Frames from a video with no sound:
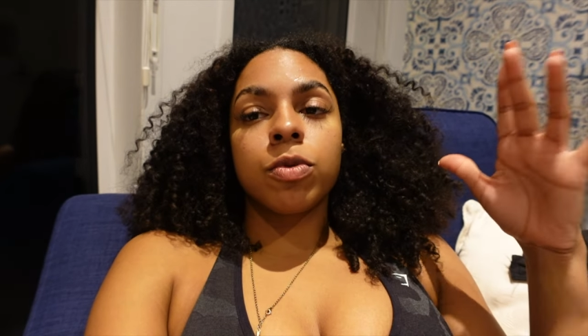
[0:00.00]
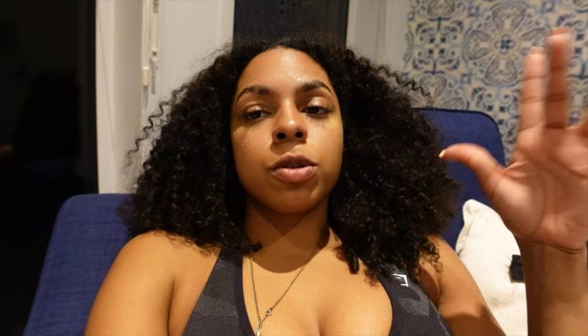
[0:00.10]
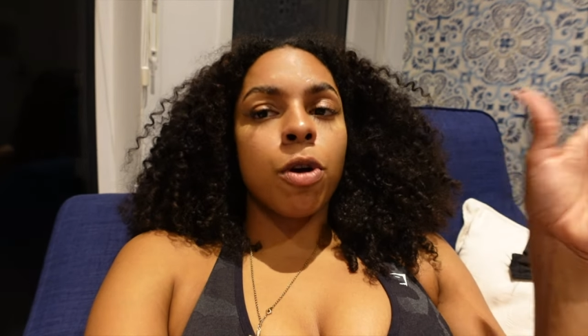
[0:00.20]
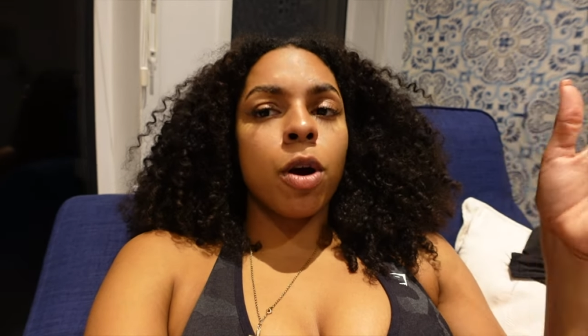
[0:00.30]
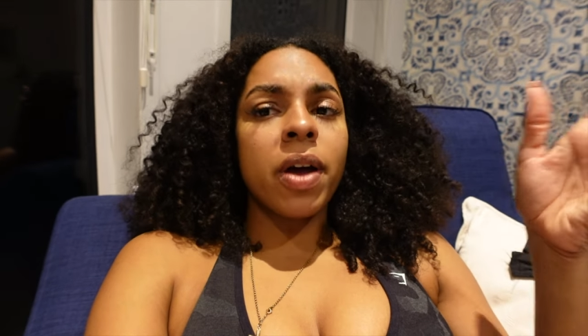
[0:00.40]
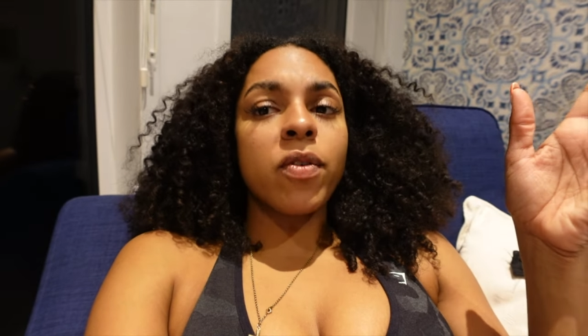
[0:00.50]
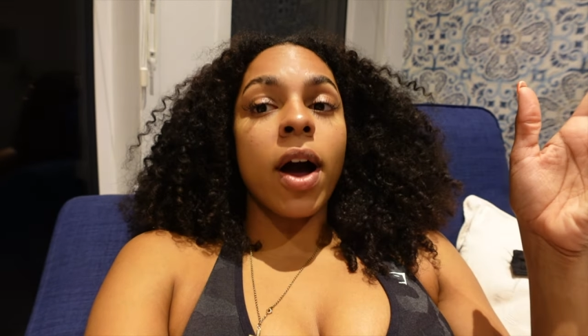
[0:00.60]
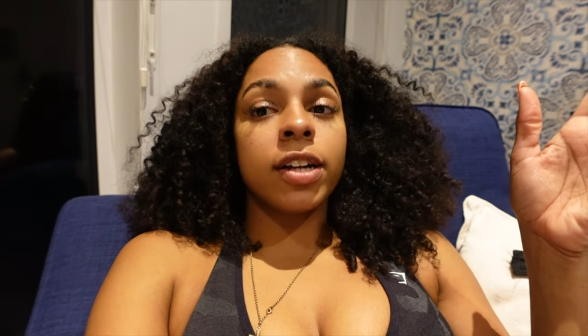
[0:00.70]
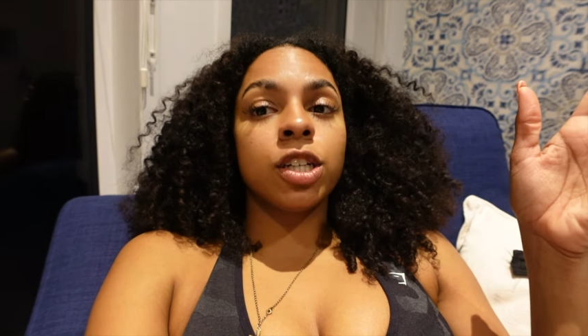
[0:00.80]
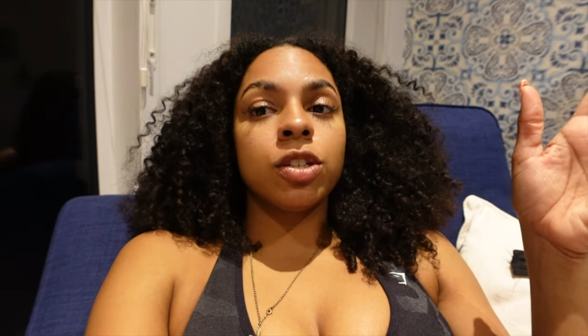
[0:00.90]
we have
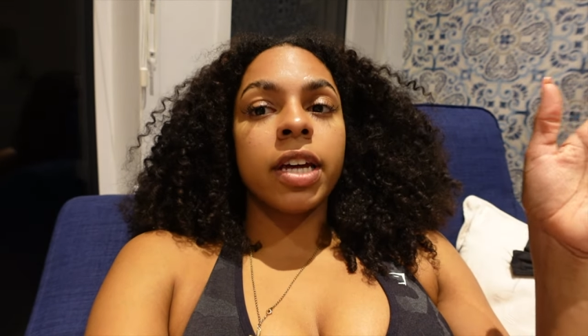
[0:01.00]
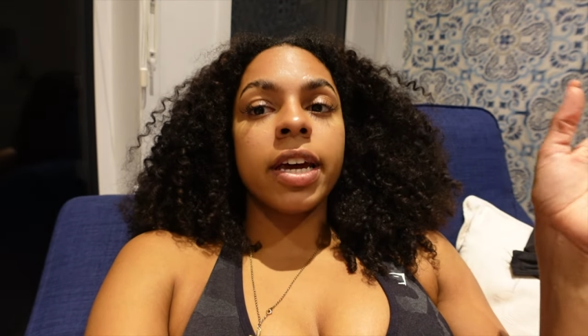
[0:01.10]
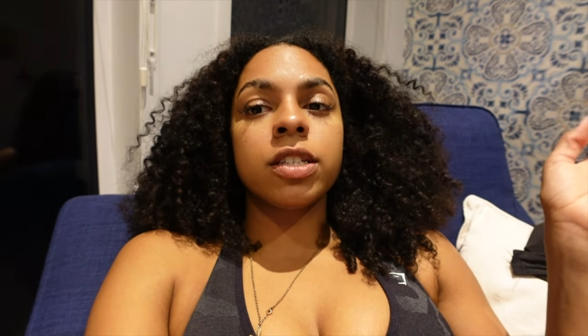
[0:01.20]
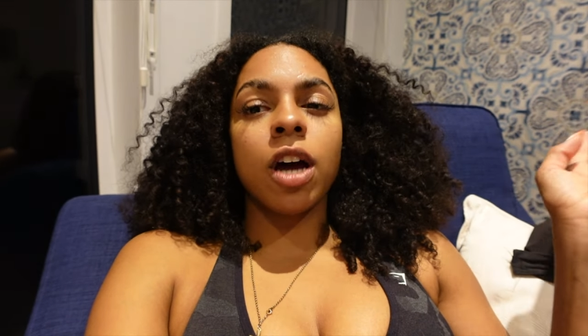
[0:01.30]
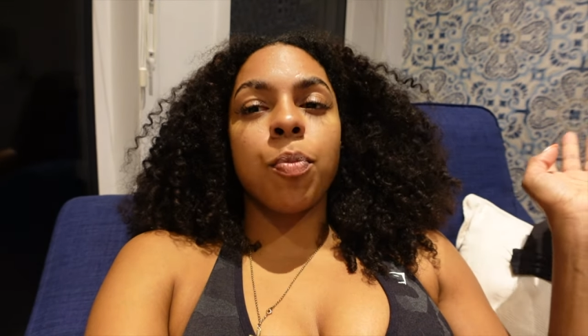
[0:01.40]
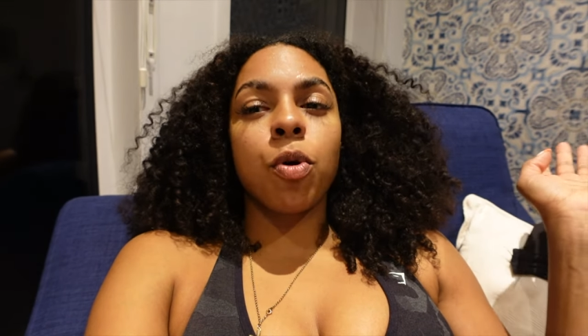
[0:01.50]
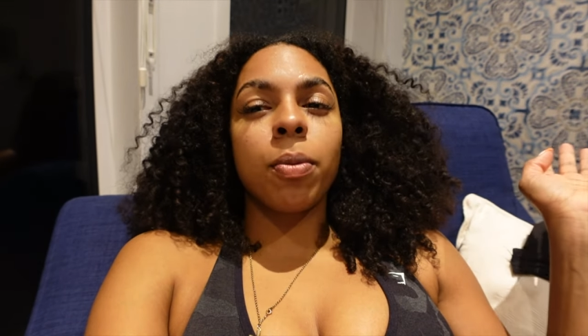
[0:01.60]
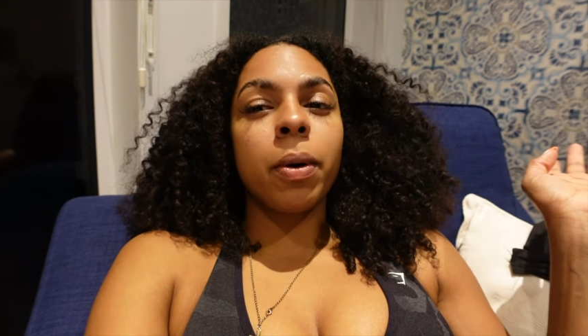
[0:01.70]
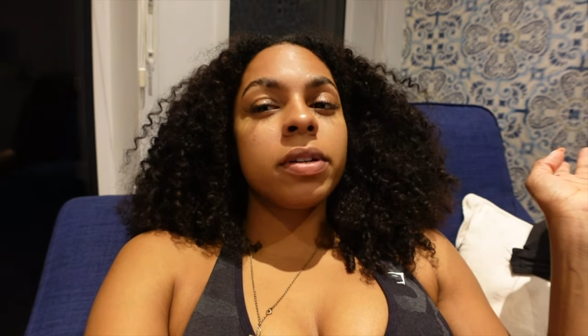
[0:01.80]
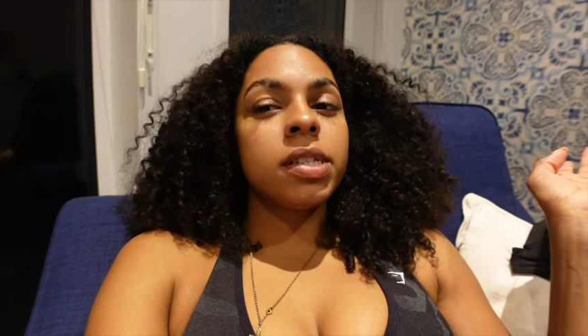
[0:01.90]
quite a chill day, so I
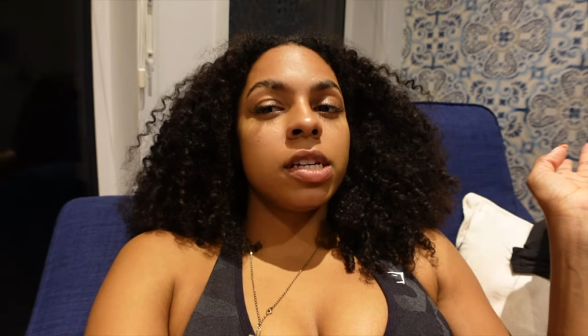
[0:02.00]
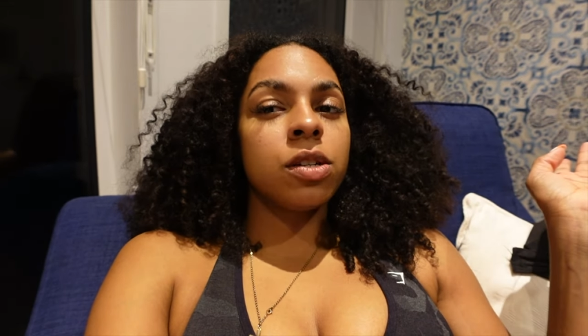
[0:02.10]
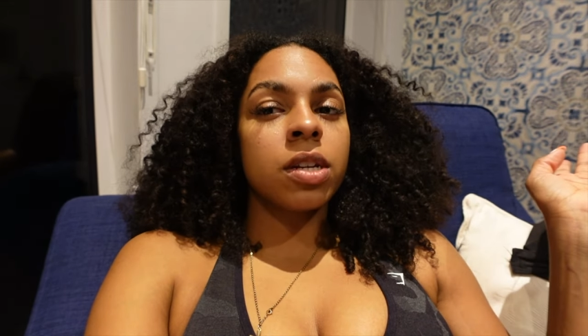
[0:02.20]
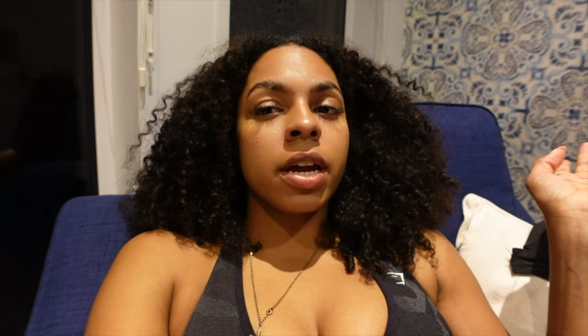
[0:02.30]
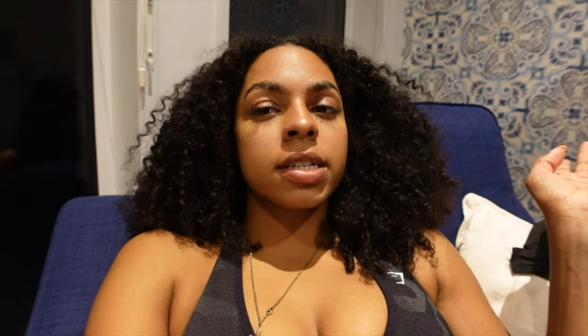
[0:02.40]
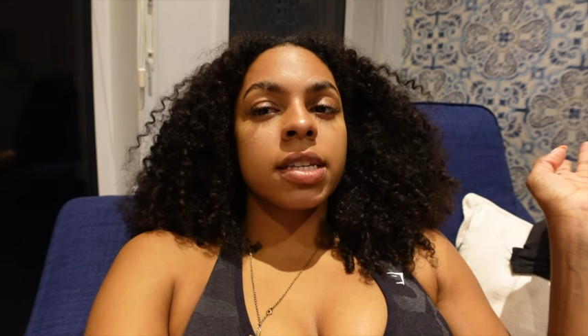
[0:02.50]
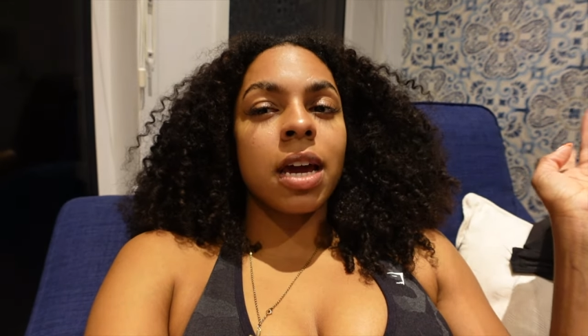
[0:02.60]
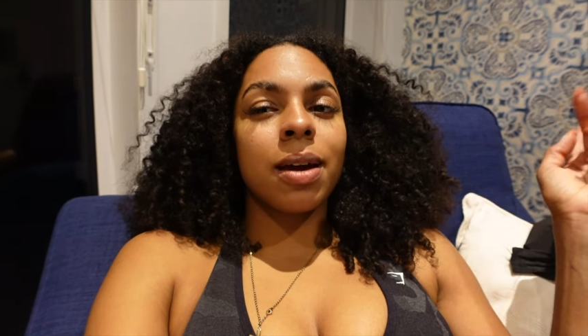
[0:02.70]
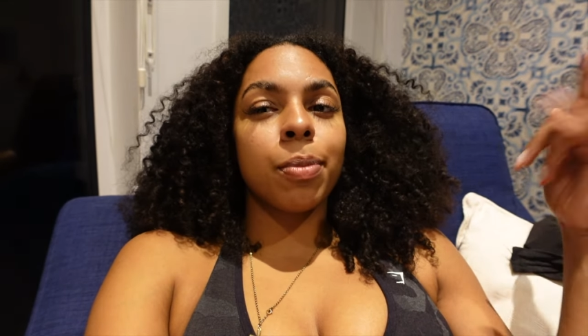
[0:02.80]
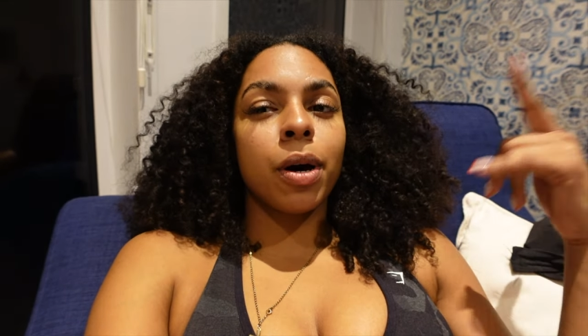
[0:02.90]
probably won't see you till the next
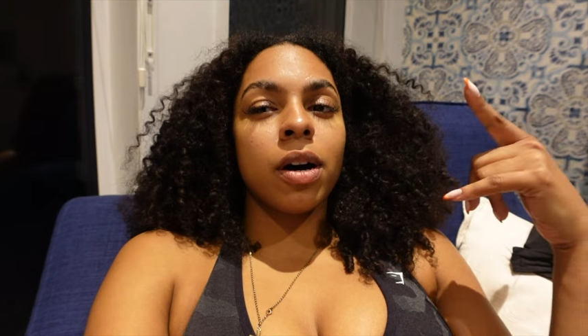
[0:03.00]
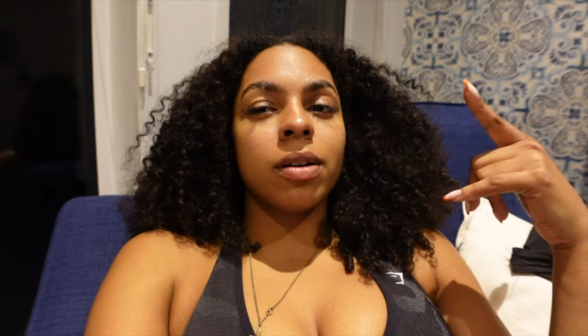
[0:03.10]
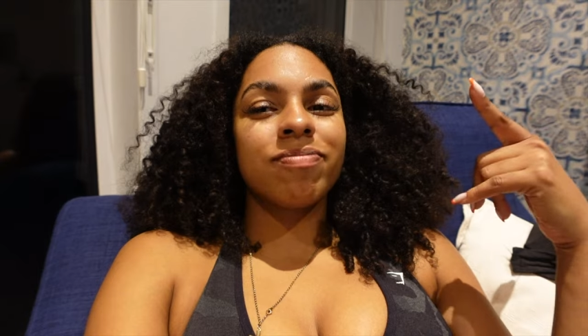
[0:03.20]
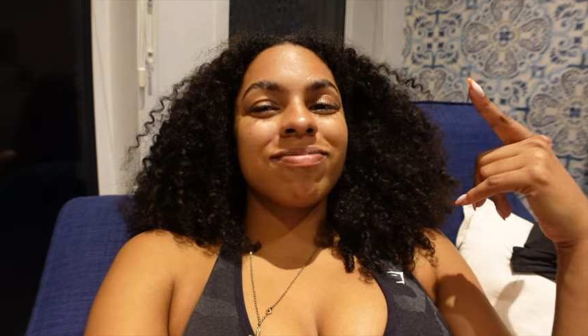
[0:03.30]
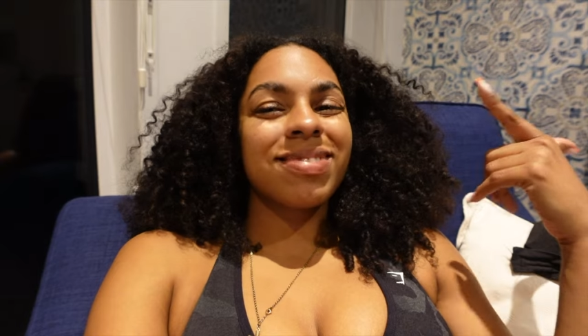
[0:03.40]
day, but